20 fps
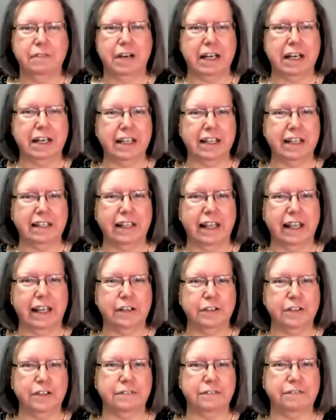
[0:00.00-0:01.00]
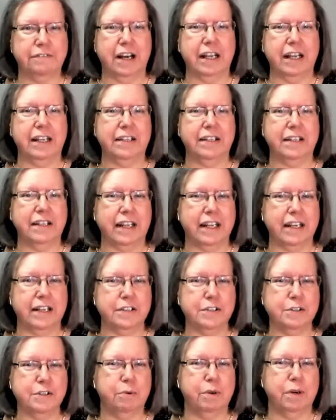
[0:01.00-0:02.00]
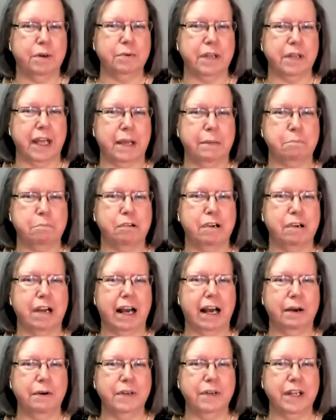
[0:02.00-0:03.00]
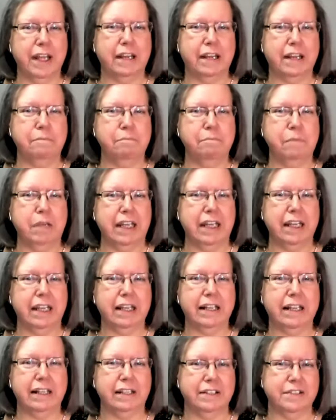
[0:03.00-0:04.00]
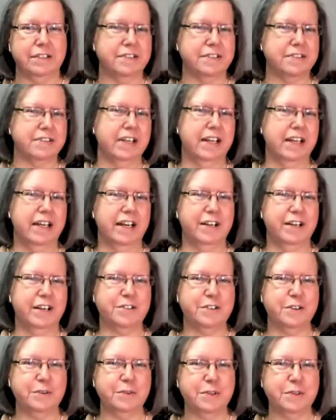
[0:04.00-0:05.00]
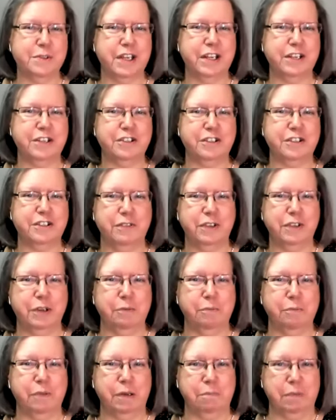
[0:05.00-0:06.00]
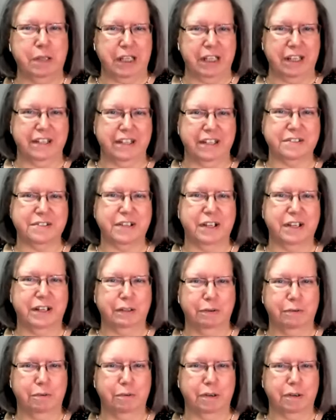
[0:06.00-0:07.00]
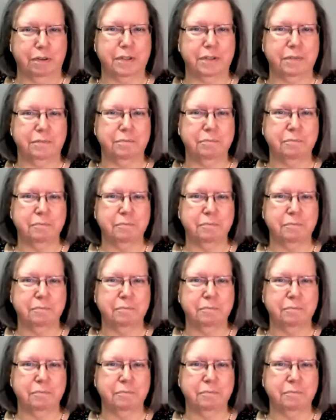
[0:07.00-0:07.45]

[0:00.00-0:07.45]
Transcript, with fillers: Vonnegut later defined it as, quote, a proud and meaningless association of human beings, unquote.